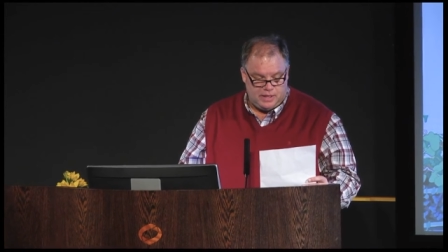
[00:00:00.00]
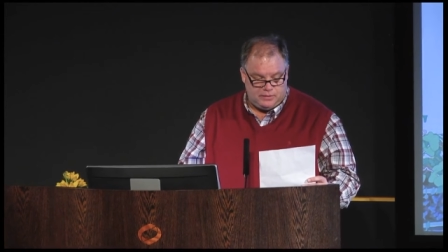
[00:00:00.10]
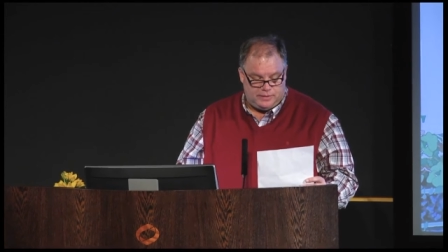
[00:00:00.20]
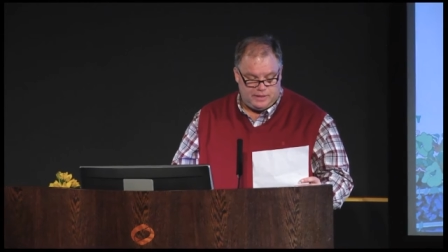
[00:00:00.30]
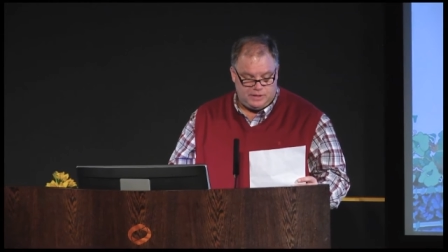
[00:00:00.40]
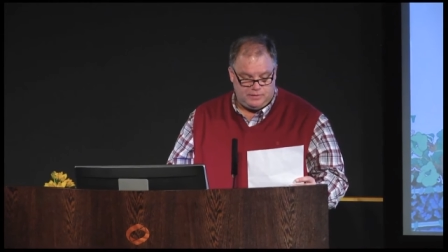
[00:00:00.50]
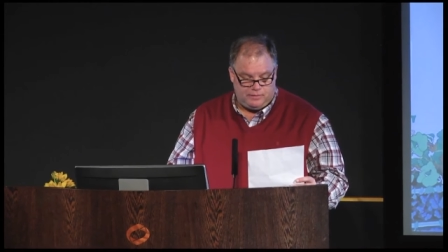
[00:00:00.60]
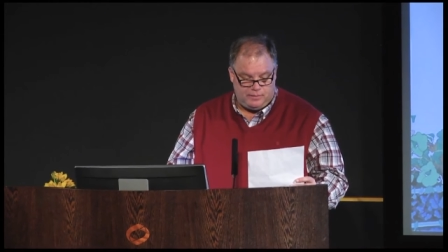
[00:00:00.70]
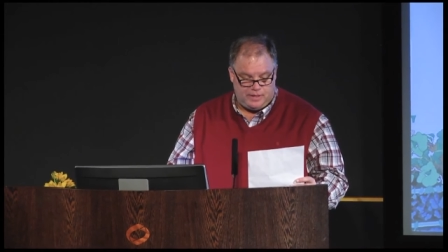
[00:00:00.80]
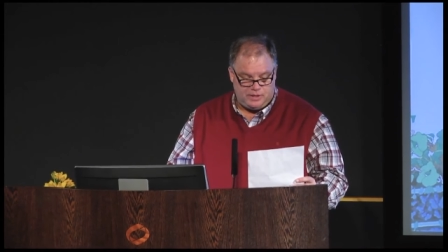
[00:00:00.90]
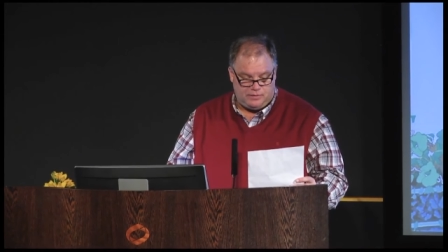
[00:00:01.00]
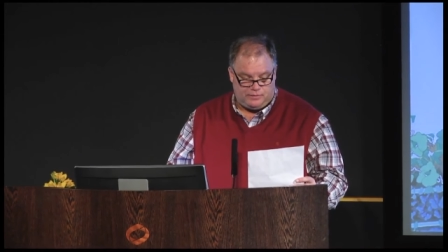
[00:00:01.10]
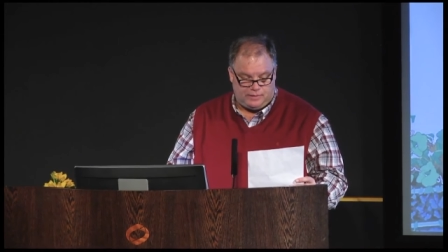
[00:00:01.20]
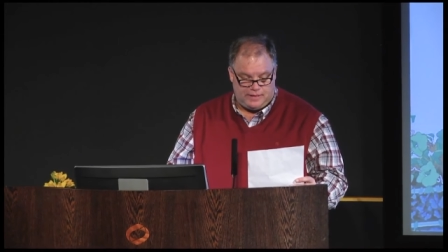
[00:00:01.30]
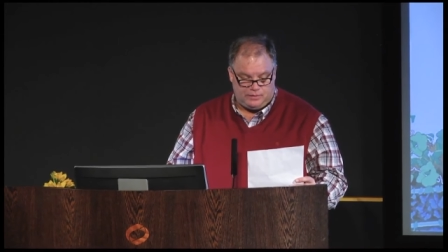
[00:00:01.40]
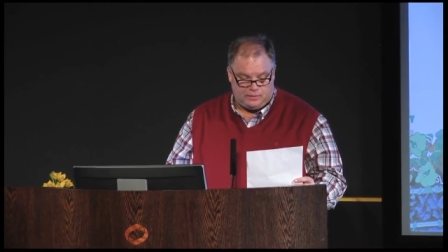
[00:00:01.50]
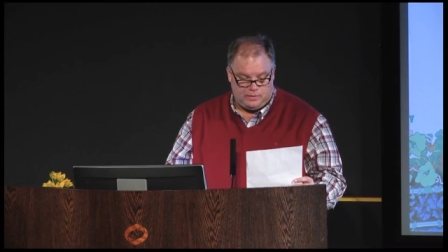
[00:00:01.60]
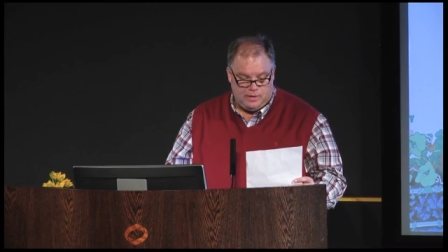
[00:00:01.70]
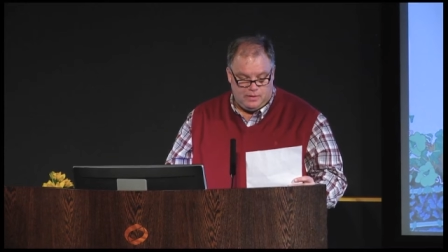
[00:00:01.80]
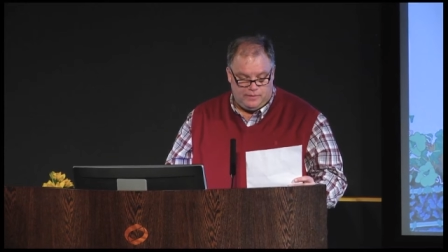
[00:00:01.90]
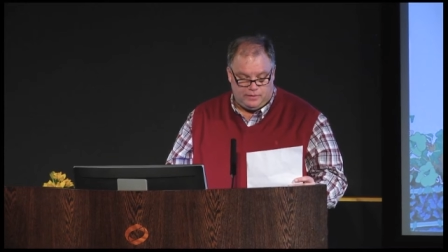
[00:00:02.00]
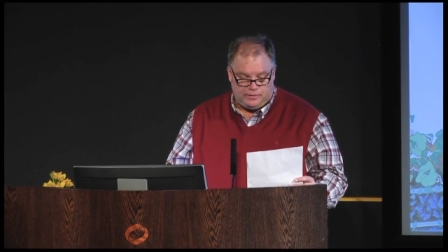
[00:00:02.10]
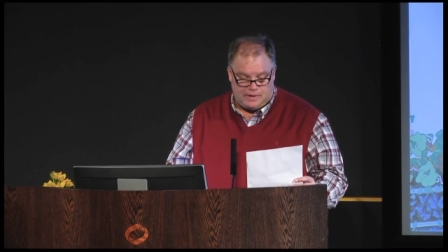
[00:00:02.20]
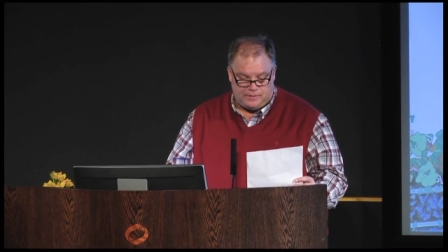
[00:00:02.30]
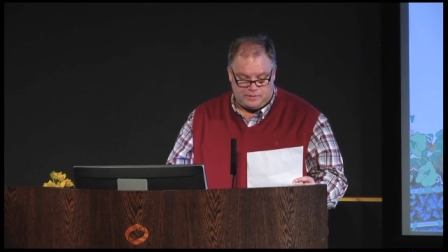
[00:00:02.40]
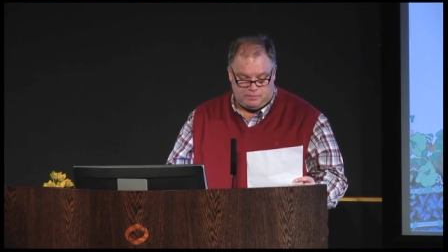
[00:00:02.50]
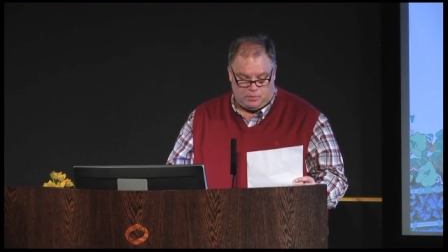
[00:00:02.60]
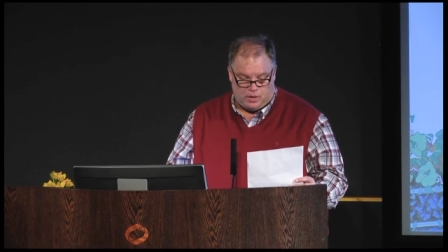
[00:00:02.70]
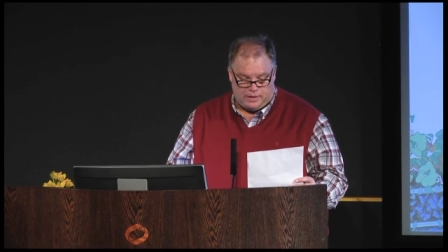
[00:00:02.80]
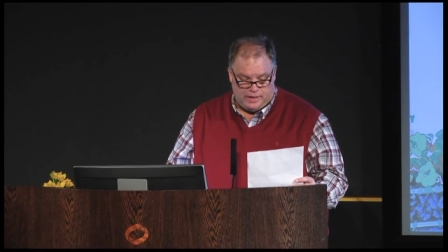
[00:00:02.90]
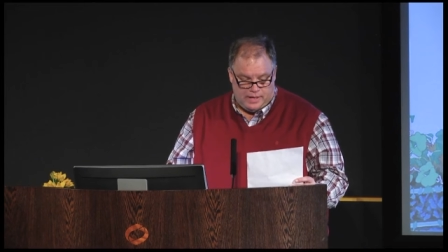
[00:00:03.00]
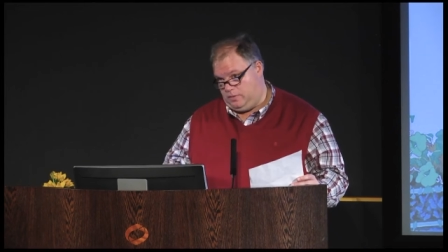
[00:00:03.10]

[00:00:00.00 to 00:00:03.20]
strategic information, and philanthropic support.